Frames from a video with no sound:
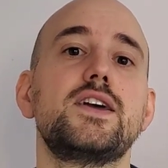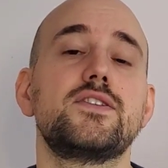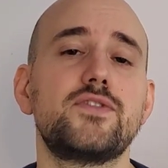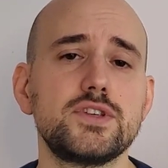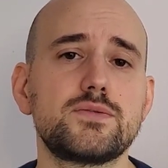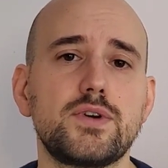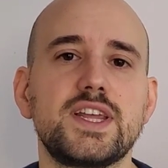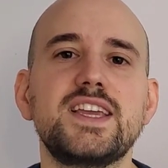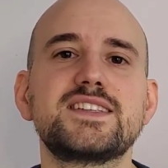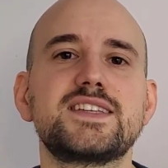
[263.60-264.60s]
The first
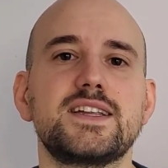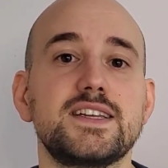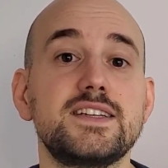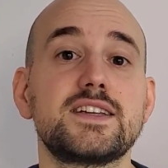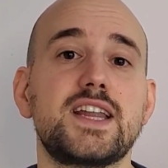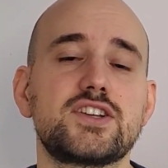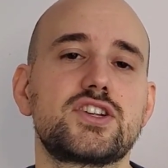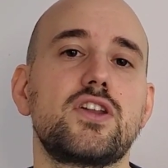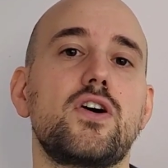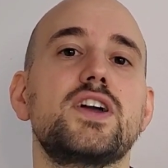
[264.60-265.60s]
one is that
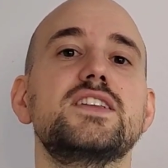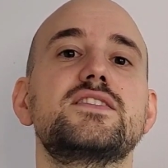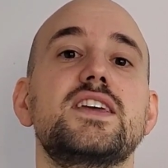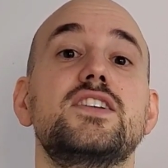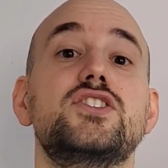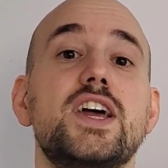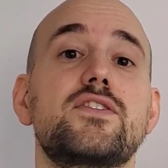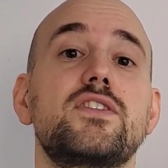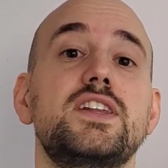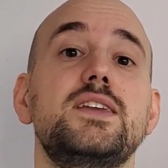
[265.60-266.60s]
international law is a
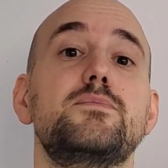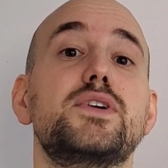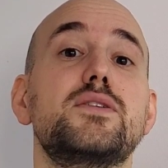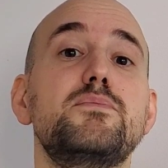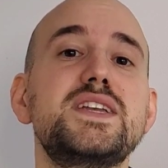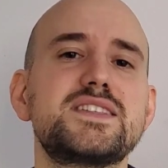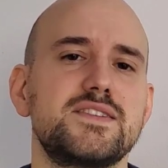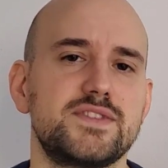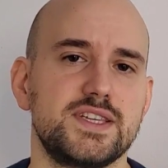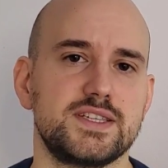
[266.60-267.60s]
generally
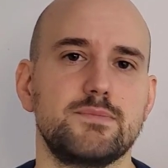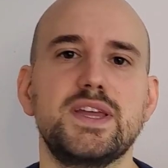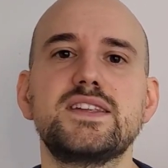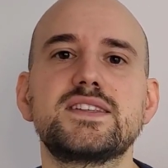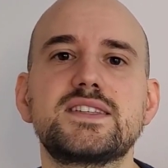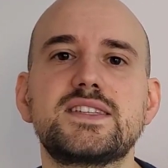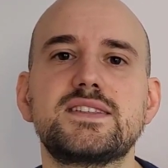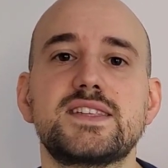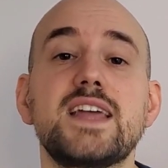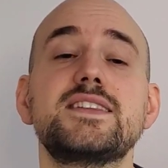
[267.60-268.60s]
permissive system, in the
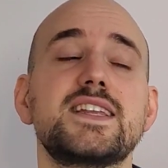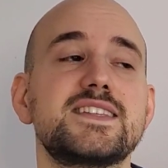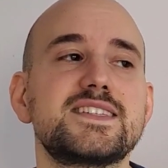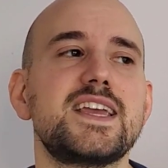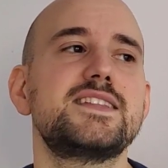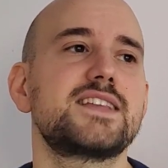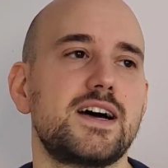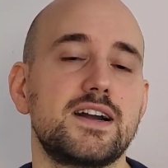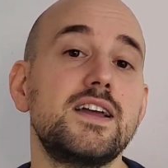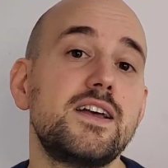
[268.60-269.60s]
sense that states
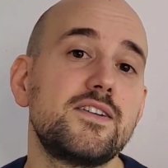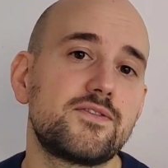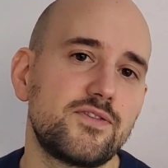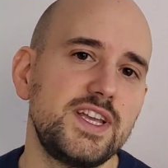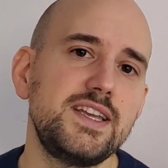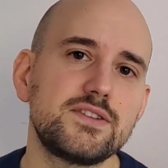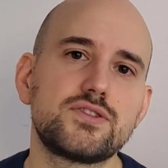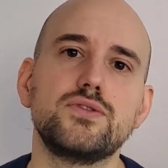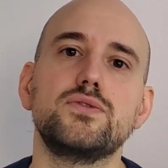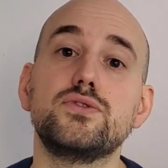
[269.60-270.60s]
are free
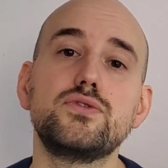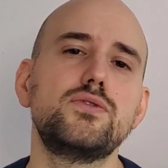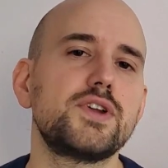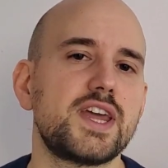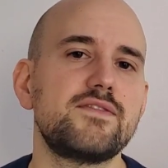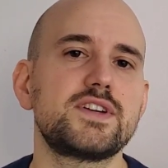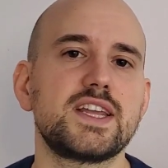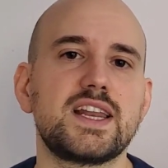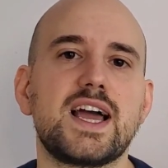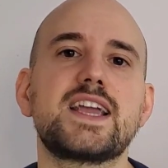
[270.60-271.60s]
to do whatever
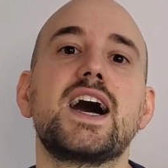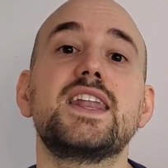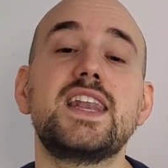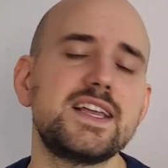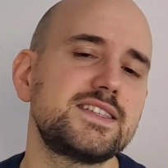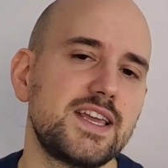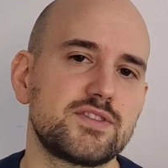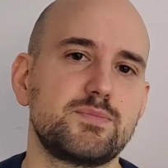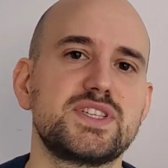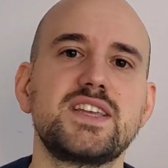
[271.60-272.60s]
they like unless they
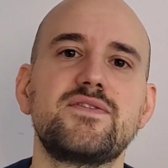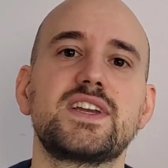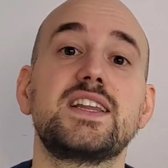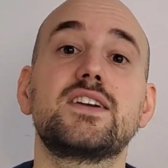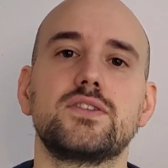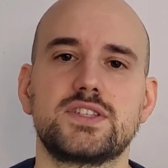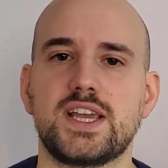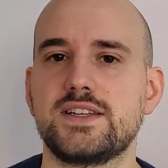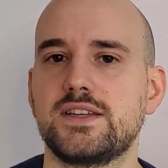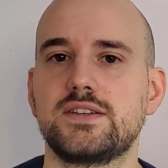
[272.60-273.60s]
have specifically
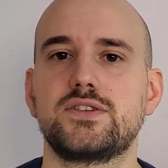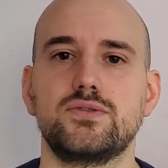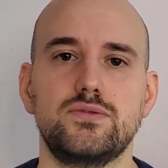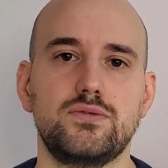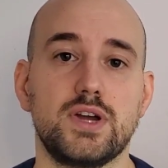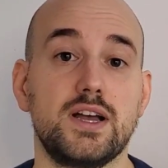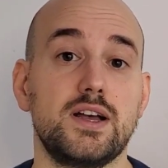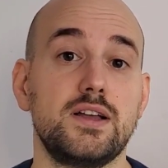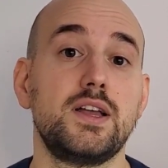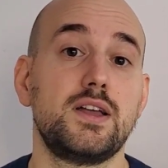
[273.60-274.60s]
consented to
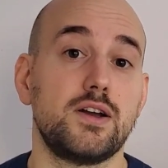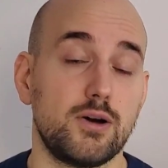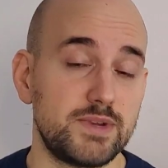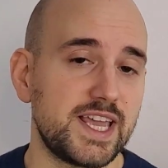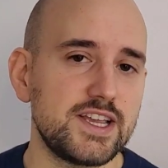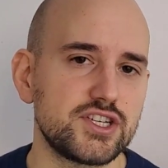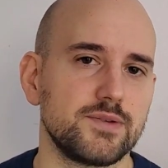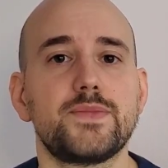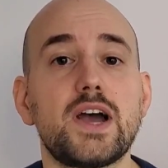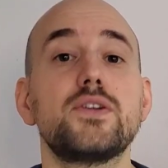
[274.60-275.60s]
an
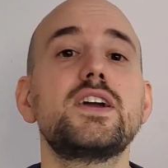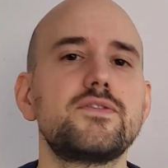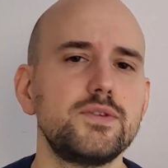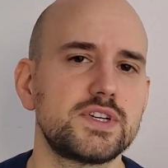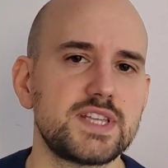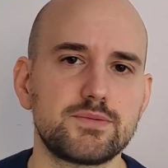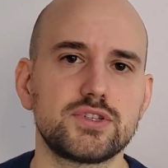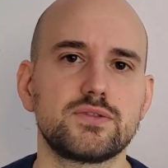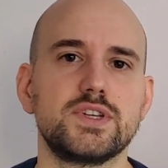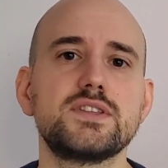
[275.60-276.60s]
obligation. Now, there are a few
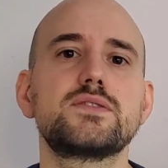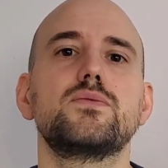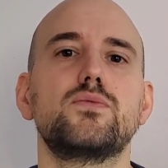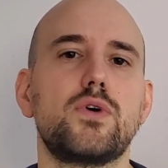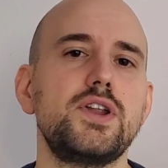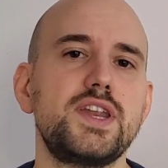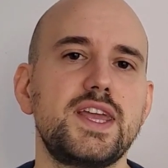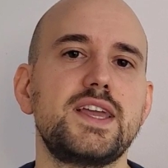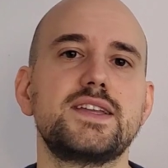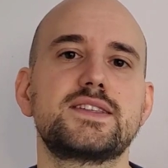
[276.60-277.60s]
exceptions to this. One
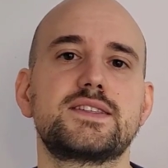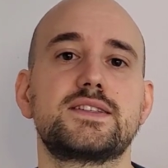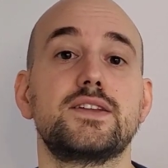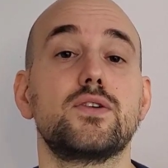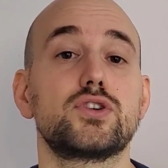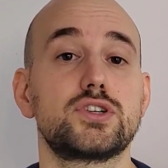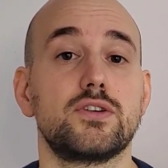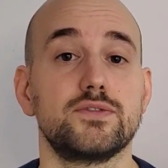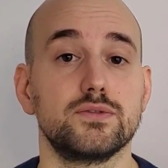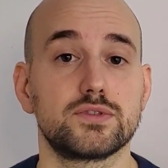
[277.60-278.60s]
is the notion
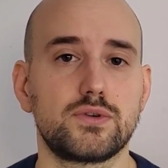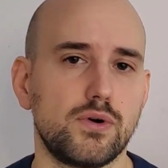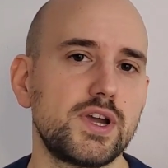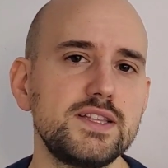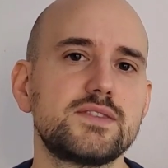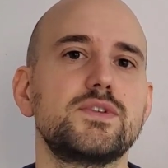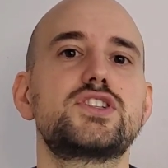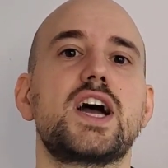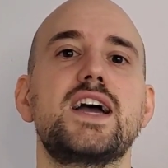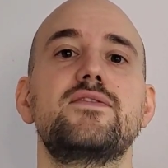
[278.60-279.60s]
of jus cogens,
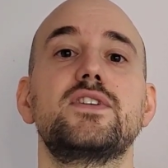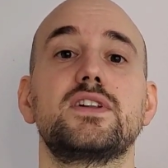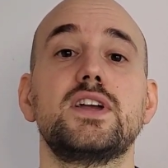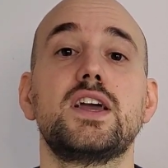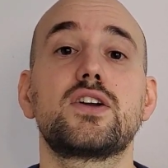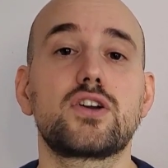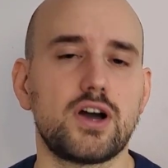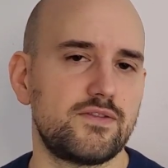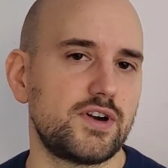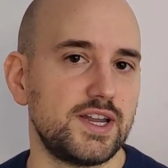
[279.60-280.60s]
which I will
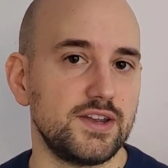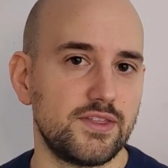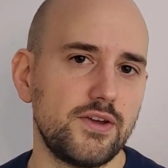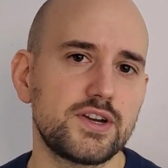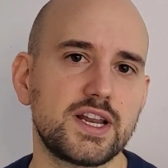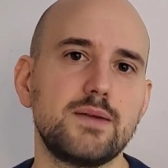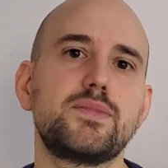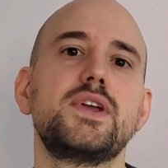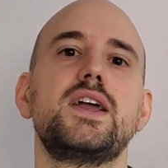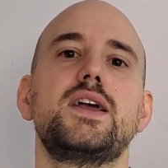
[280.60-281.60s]
cover in the third
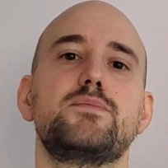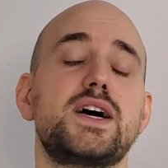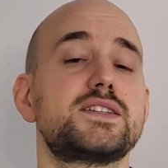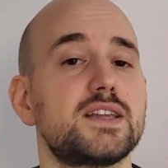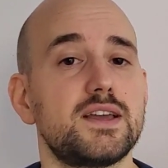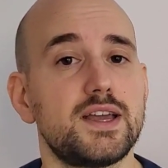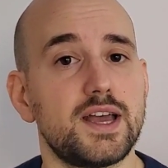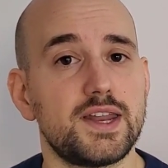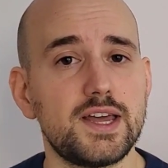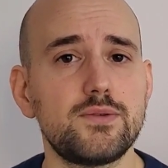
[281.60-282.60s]
clip, but
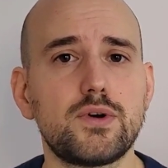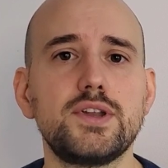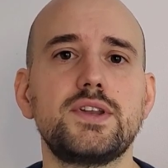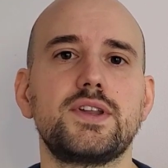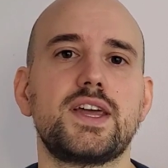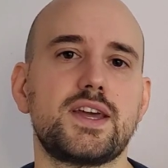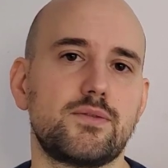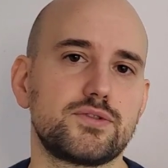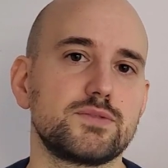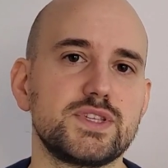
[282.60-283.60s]
another one that I
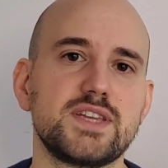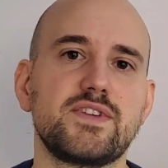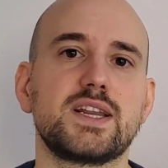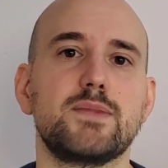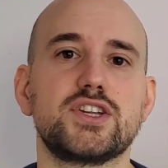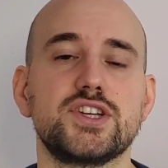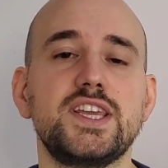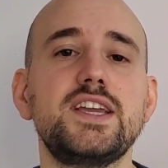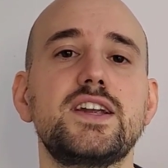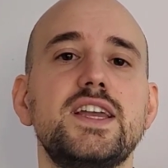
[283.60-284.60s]
want to specifically mention
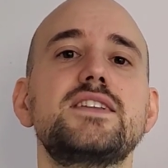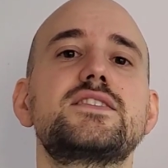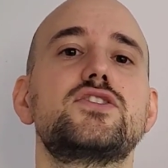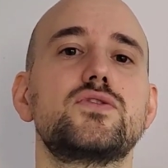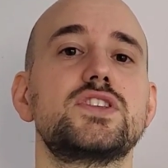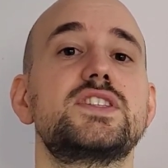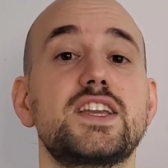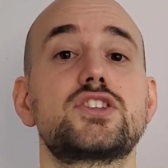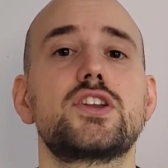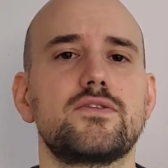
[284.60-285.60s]
here is the
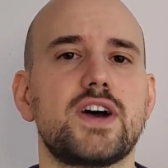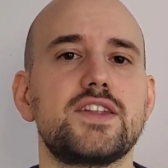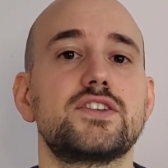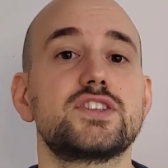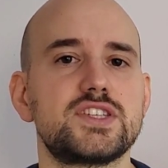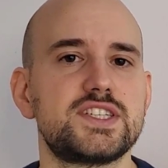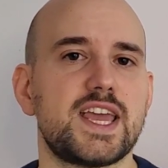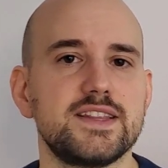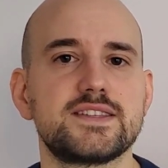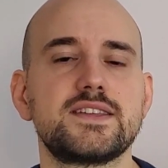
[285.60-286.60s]
jurisdiction of other
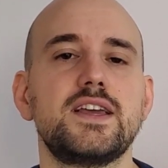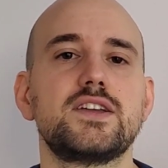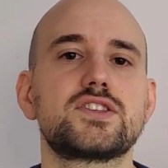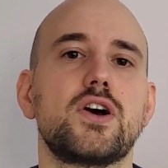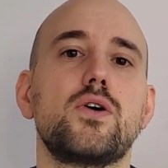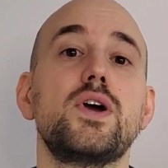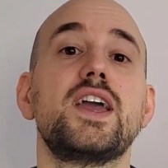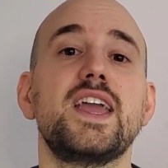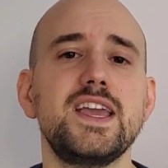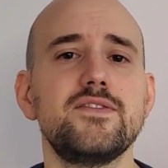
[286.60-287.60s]
states.
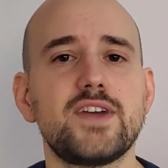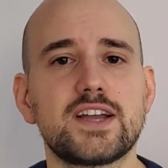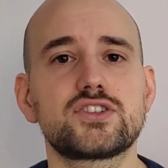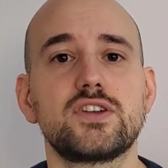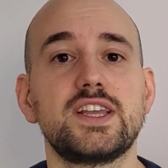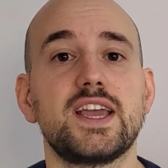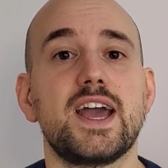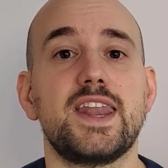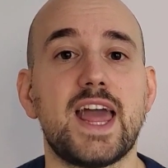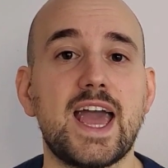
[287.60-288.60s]
So if actually
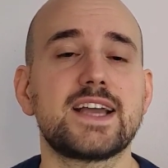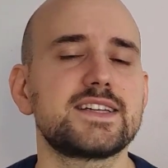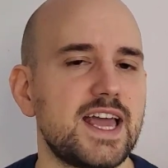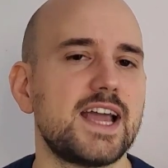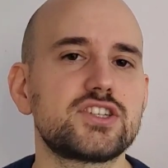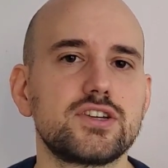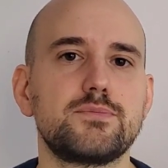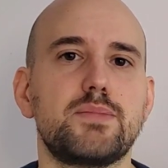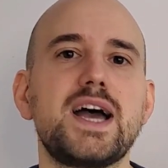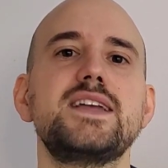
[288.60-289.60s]
an
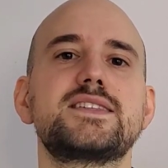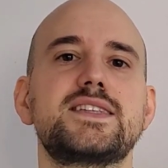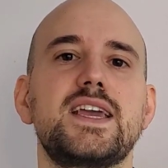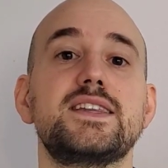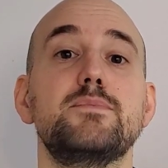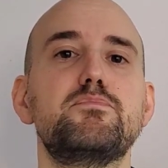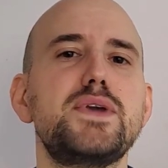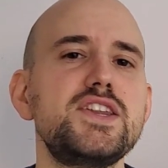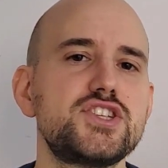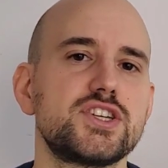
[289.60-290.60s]
action by a state
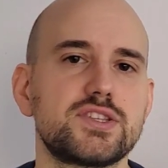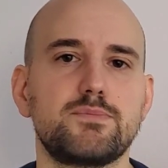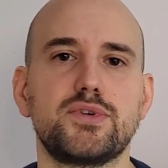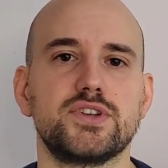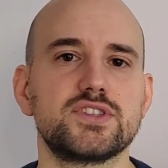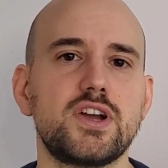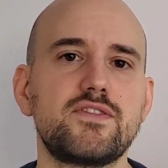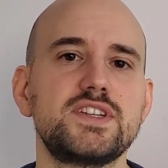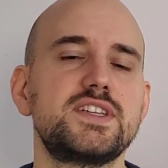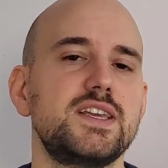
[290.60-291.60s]
impinges upon the
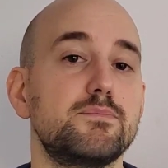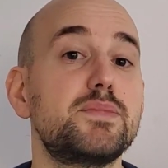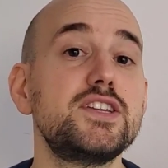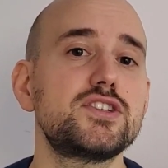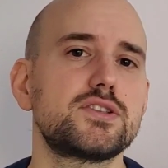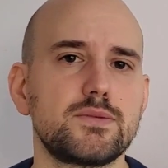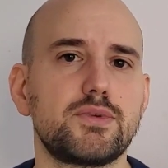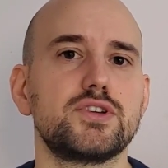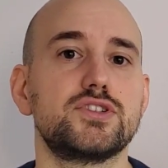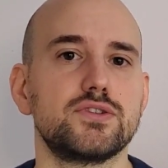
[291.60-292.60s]
sovereignty, impinges
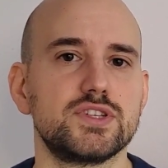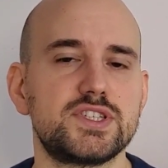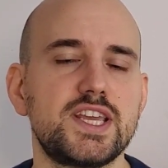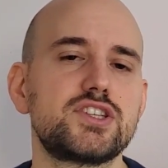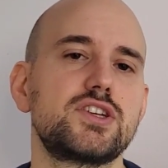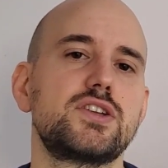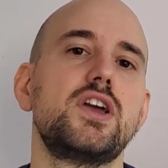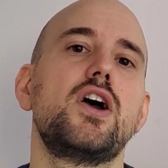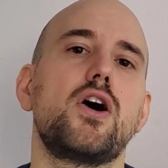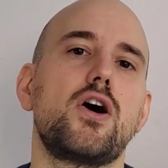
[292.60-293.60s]
upon the
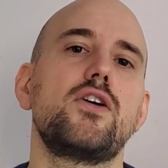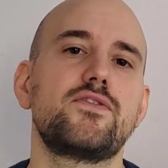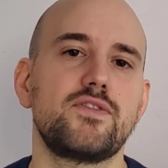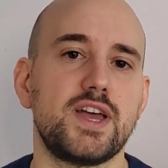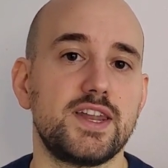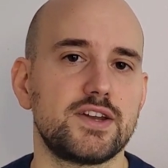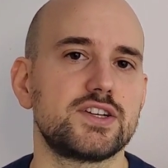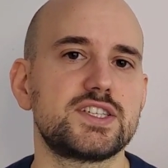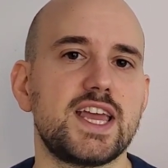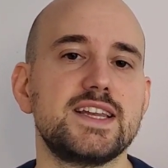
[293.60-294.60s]
jurisdiction of another
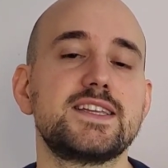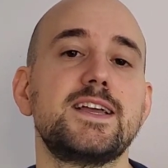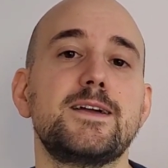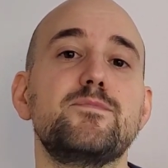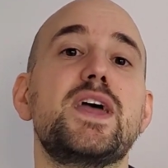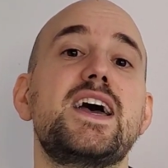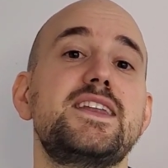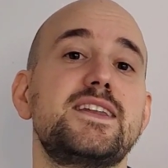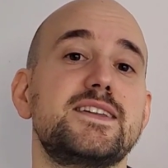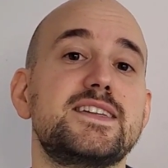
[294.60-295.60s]
state,
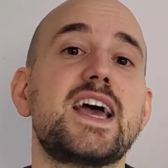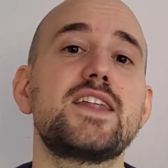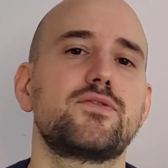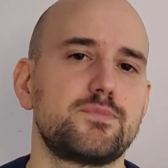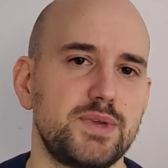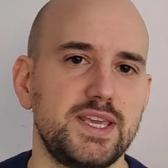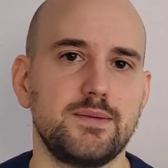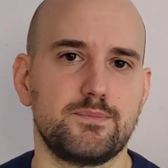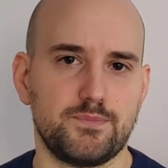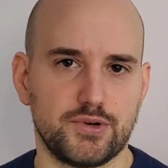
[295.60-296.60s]
then that would
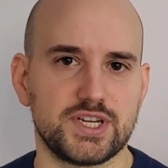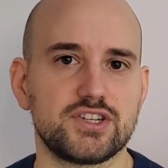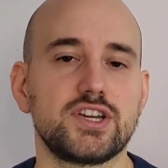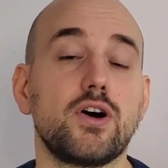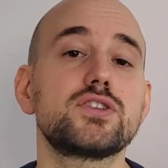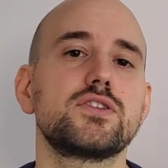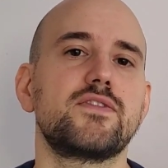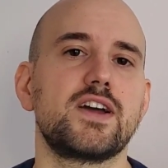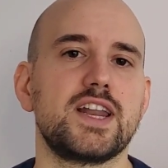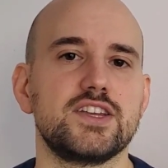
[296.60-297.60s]
be potentially also in
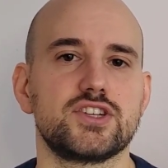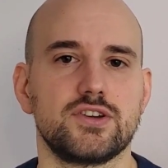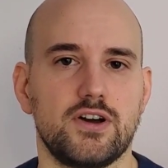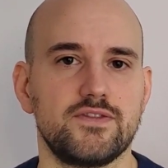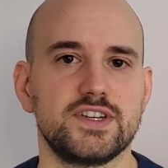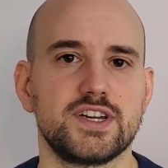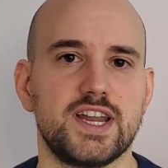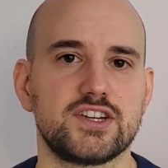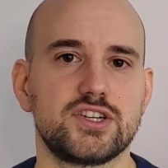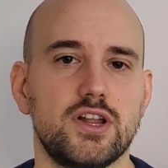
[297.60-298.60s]
violation of
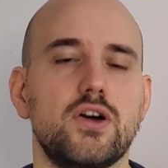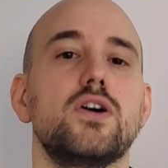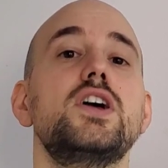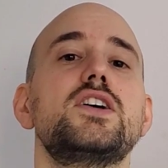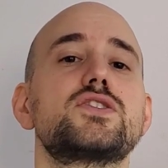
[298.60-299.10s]
international law.